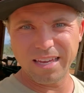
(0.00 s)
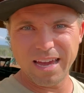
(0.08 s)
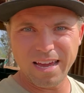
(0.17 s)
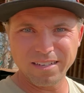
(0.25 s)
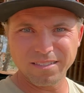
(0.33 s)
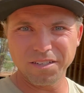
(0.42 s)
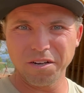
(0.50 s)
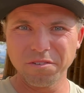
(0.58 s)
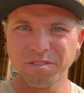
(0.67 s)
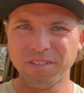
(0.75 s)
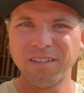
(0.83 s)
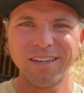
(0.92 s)
cat, so
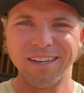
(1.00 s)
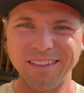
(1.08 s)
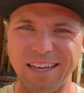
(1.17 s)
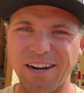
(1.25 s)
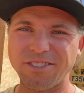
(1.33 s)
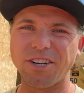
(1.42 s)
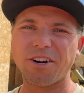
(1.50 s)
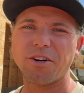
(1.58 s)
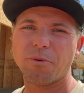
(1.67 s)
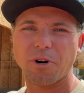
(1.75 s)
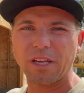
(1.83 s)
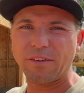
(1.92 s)
ladders aren't
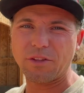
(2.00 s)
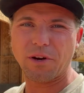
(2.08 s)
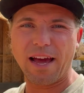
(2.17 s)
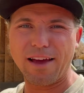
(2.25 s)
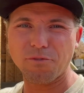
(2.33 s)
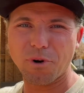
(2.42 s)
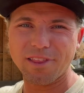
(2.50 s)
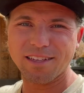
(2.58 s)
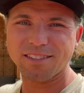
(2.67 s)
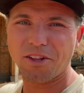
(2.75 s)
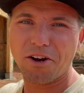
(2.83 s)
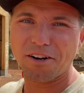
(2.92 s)
gonna work even though I have one that's long